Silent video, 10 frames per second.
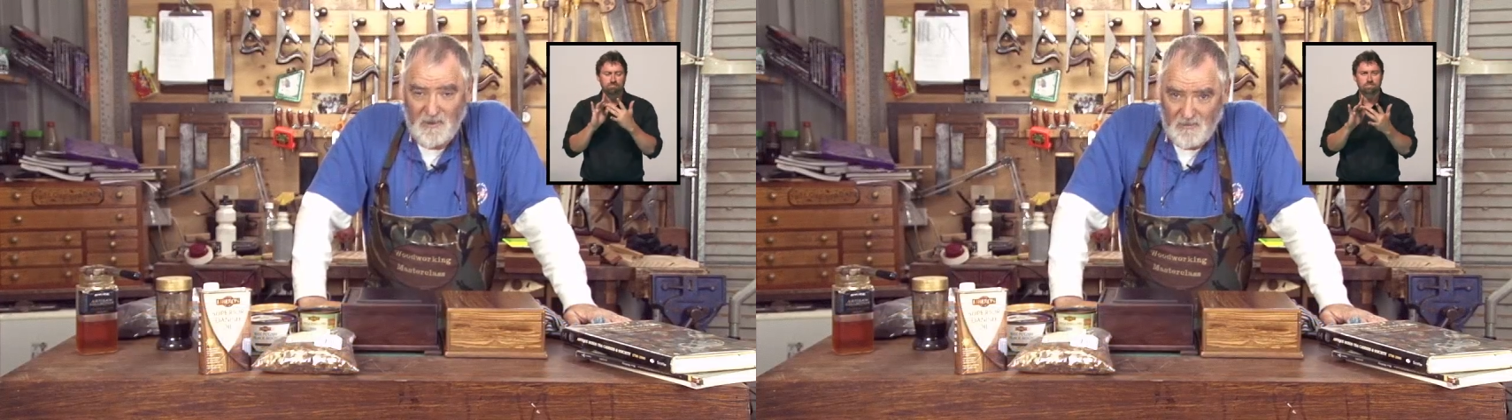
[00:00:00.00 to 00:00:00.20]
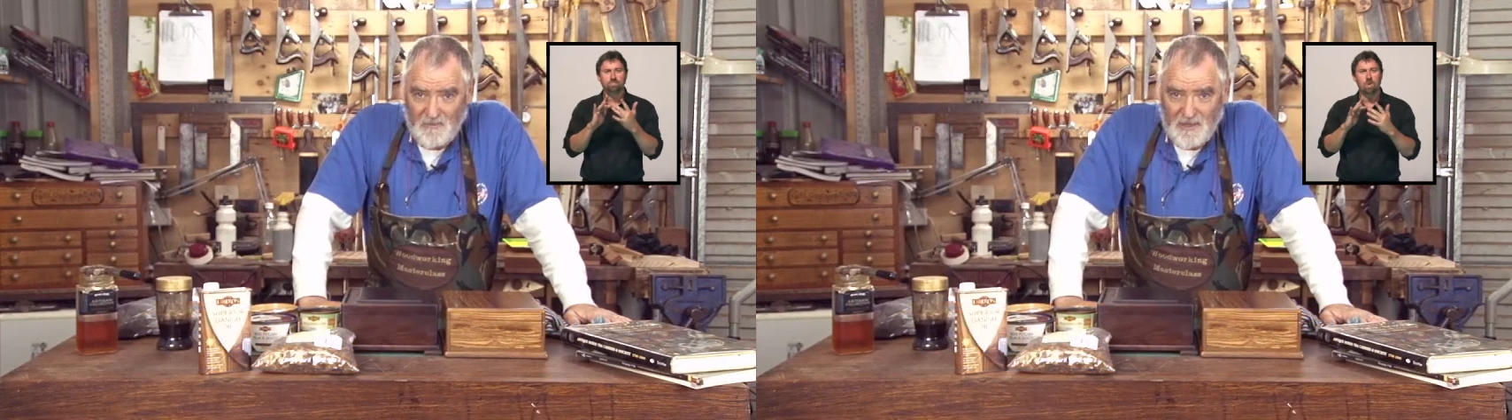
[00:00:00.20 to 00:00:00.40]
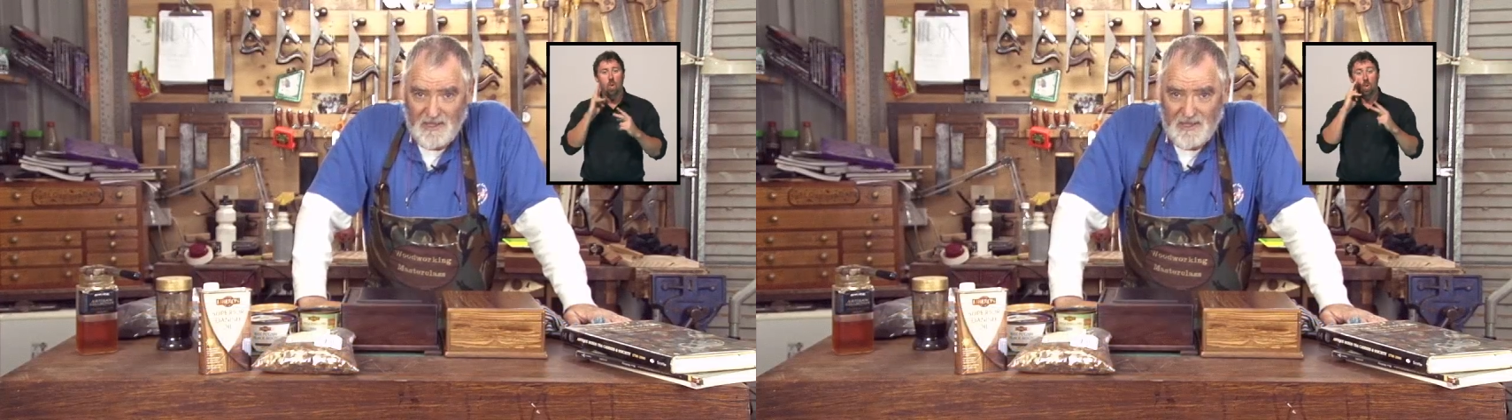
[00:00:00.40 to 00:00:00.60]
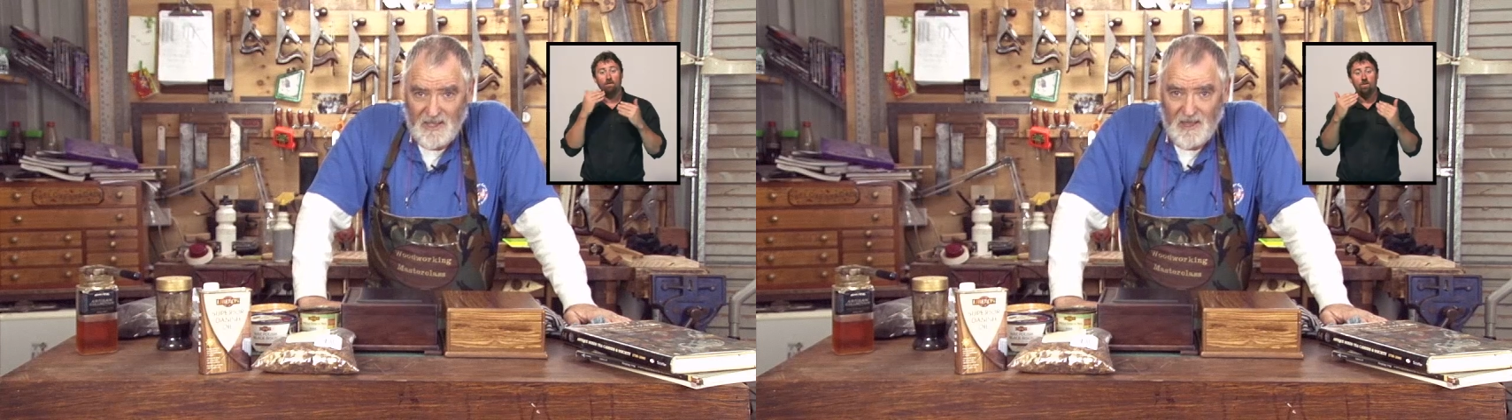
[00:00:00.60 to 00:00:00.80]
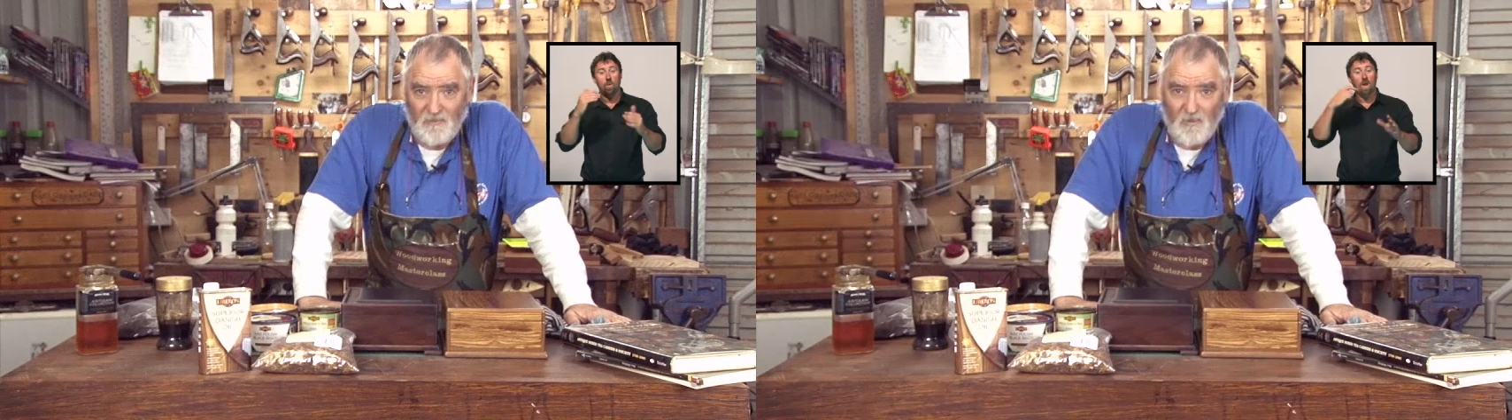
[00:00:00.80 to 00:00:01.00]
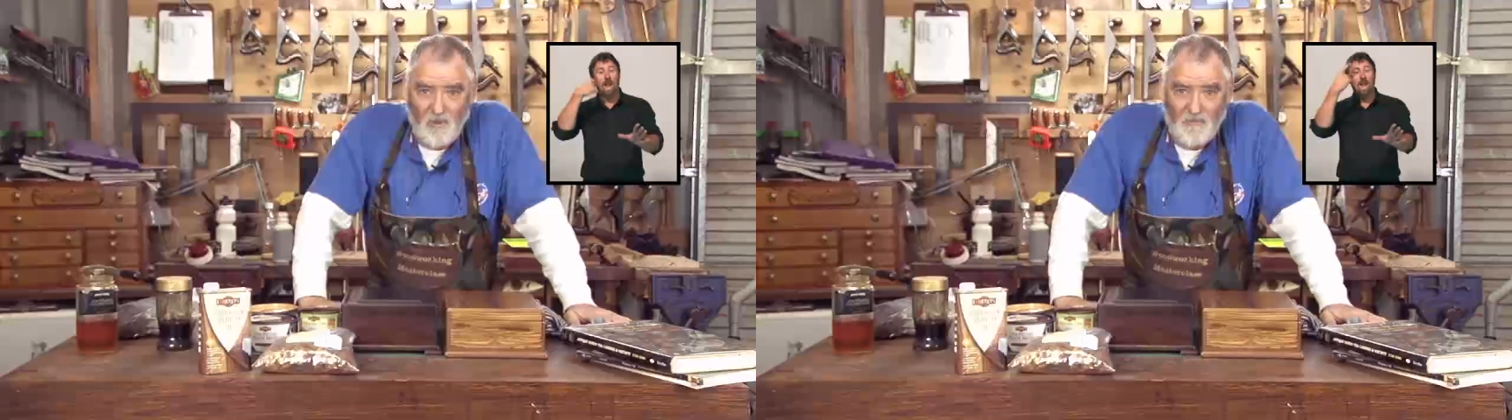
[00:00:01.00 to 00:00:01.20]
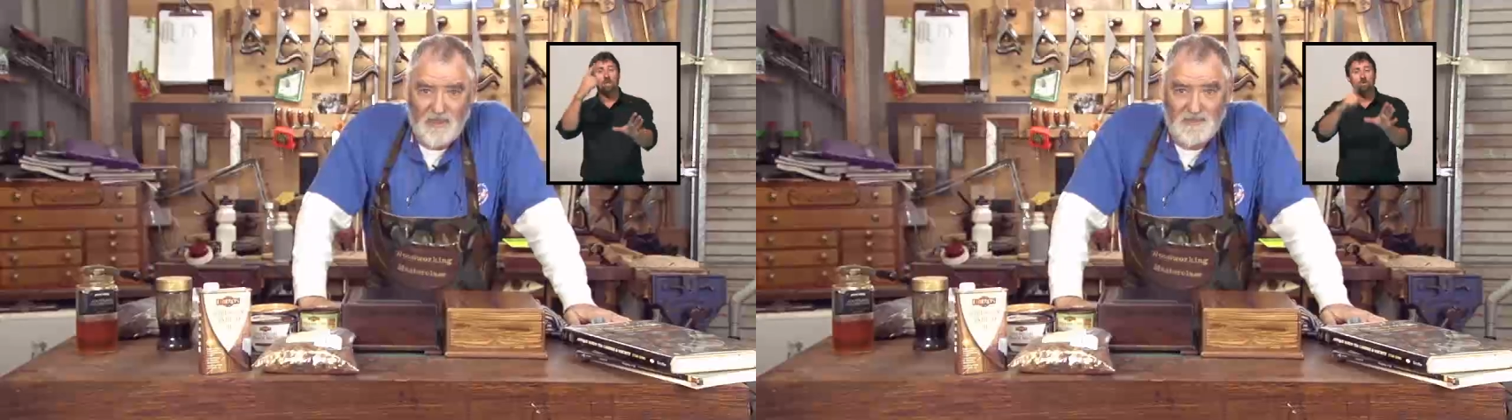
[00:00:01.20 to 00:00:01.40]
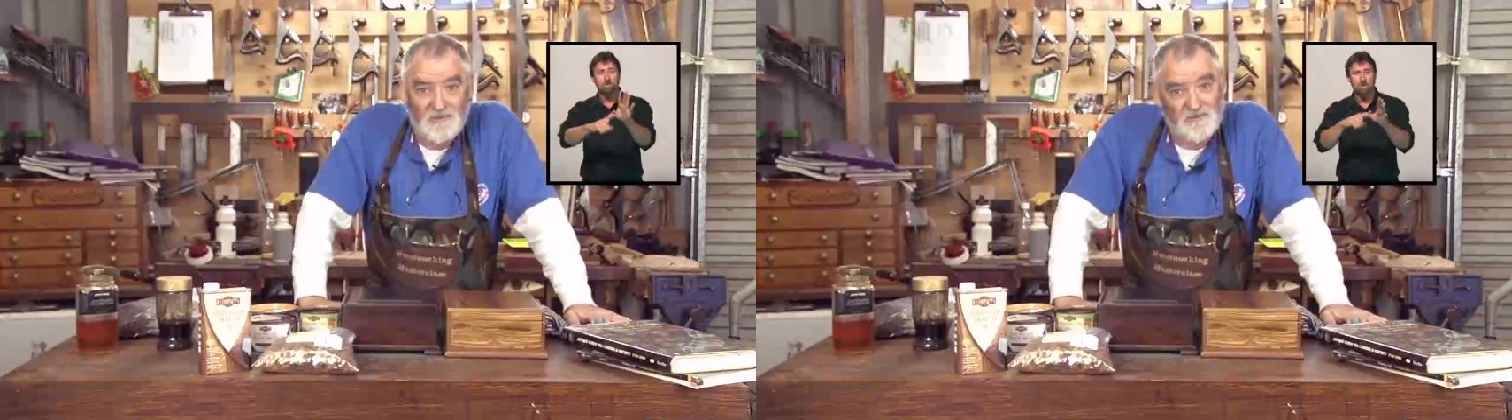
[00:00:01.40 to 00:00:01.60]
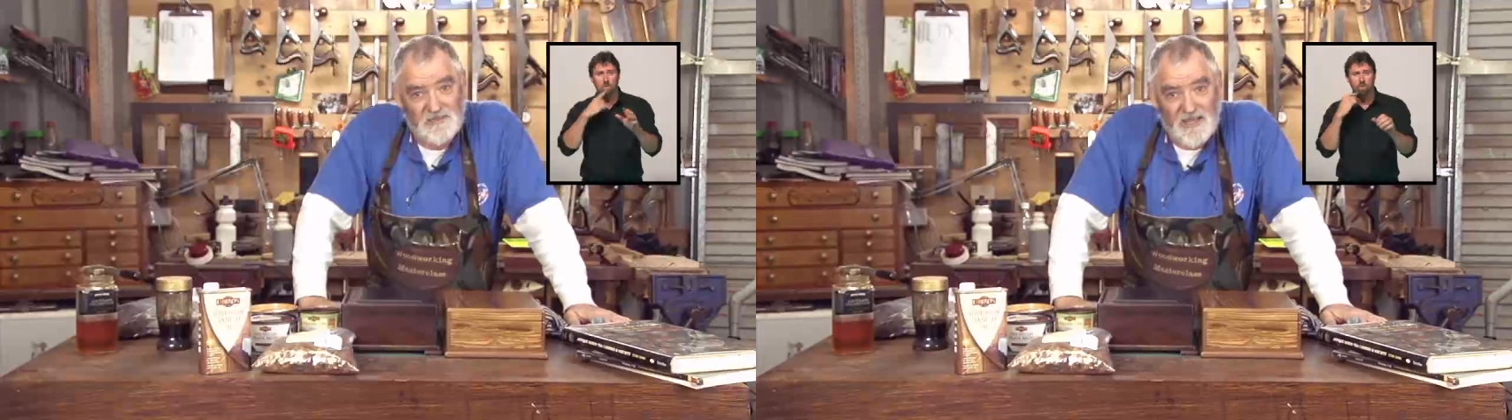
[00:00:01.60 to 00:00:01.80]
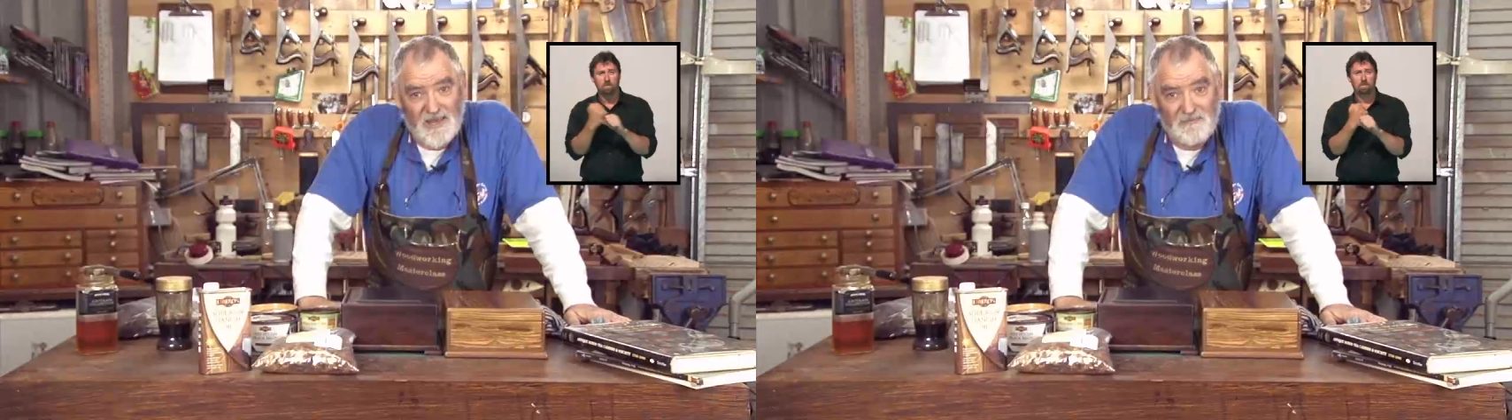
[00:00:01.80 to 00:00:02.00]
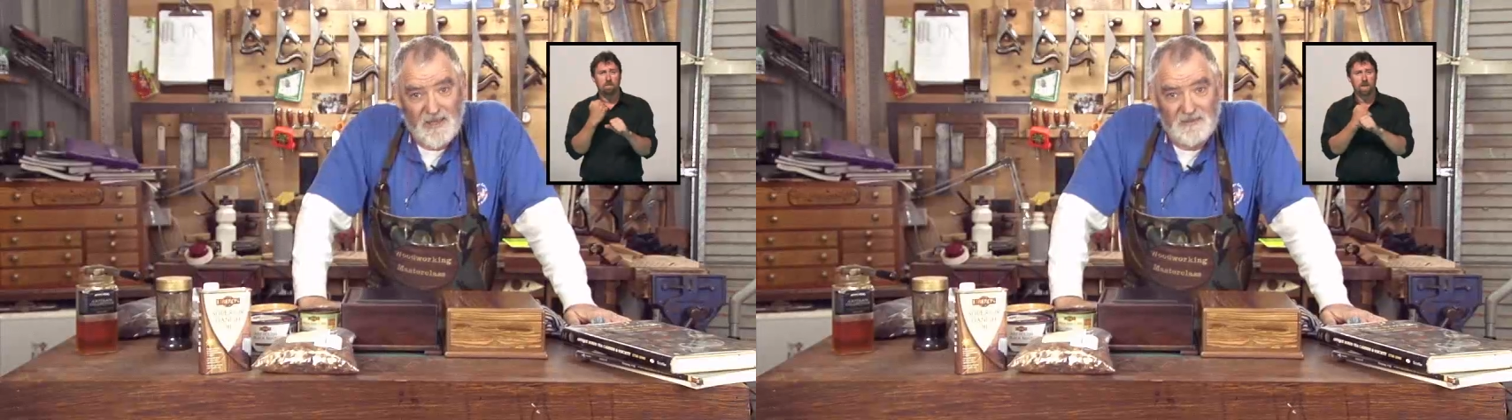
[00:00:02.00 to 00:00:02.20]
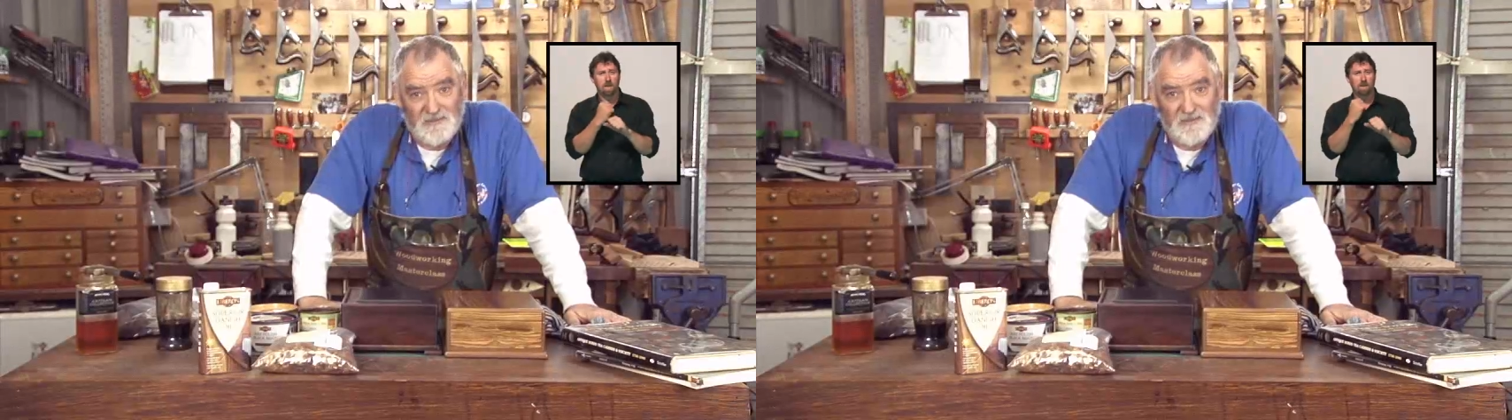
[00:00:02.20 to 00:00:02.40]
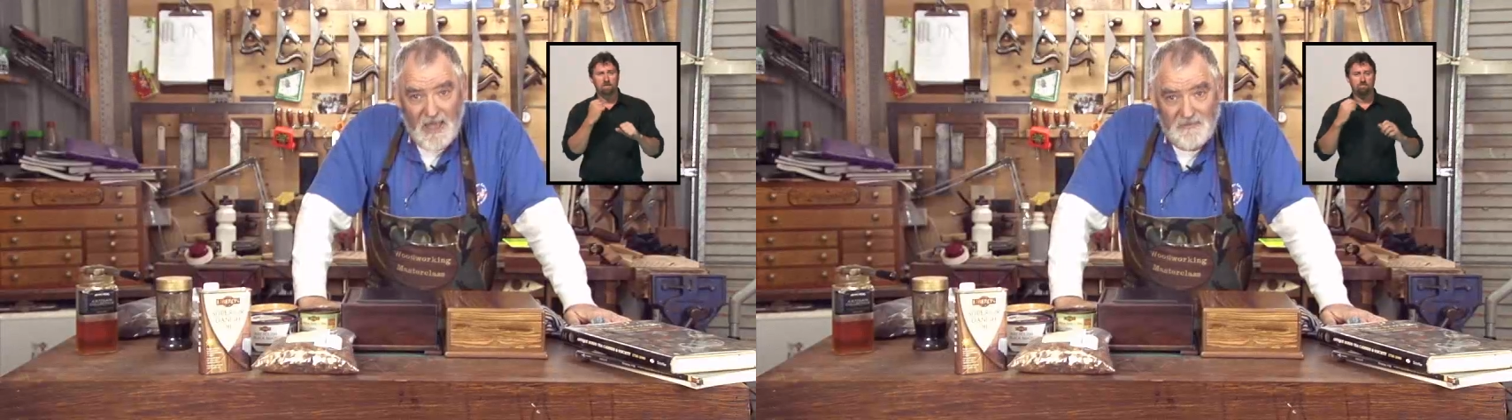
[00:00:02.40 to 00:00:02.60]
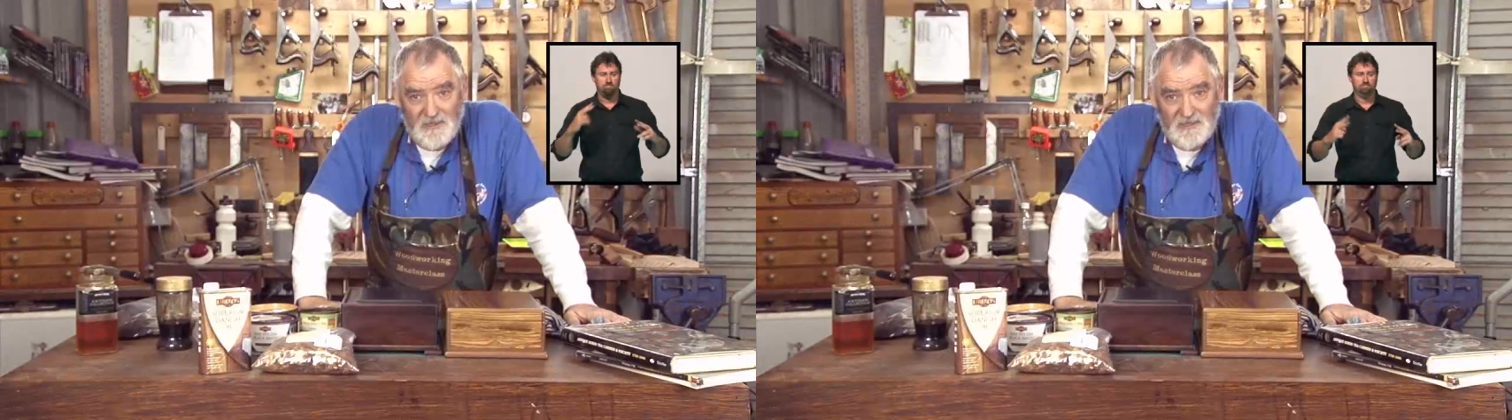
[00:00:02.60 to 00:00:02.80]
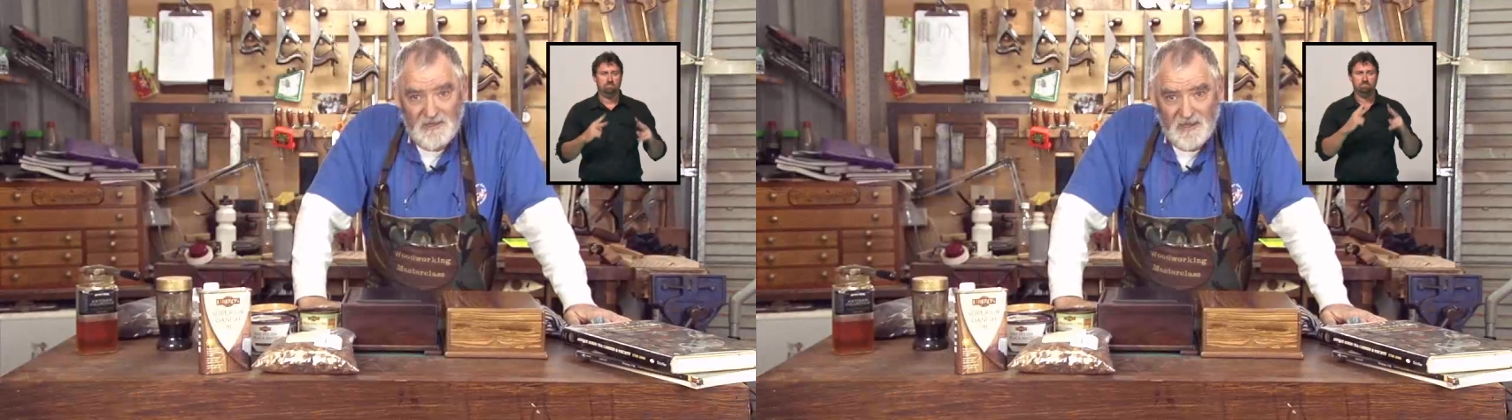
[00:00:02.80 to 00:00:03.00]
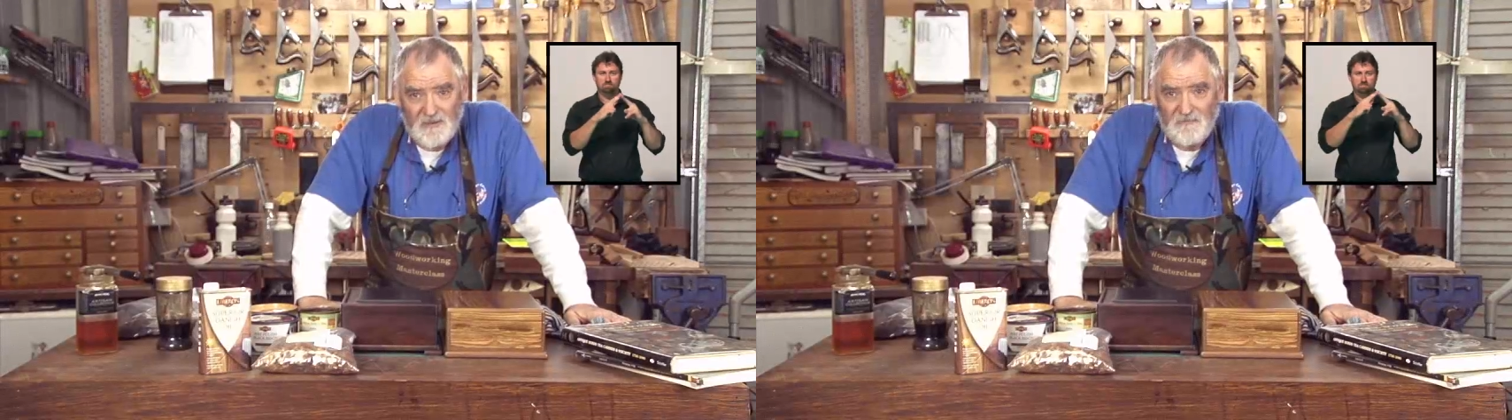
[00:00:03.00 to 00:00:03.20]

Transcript: where we're making a wall-mounted or stand-mounted cabinet.